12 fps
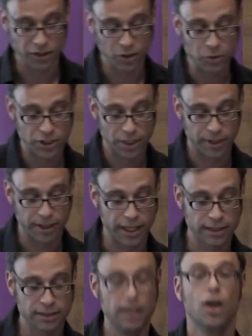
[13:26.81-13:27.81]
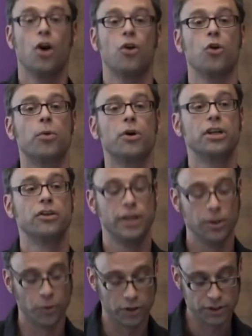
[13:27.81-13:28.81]
you lose them at that. Nobody
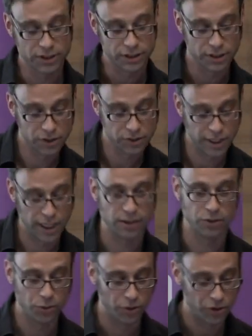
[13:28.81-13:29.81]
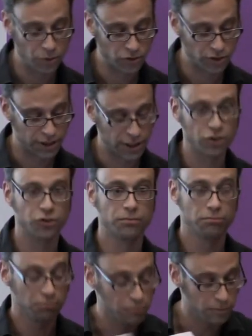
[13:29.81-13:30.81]
really wants to get into a huge
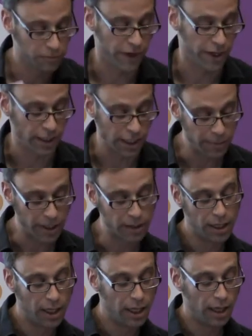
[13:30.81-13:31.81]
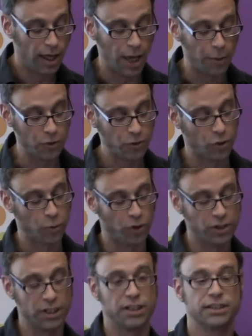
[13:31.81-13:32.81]
discussion via email. I would not
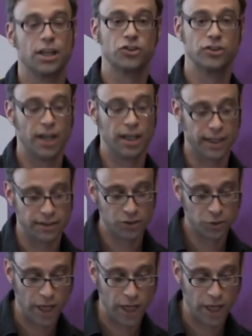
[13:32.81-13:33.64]
want a discussion like that to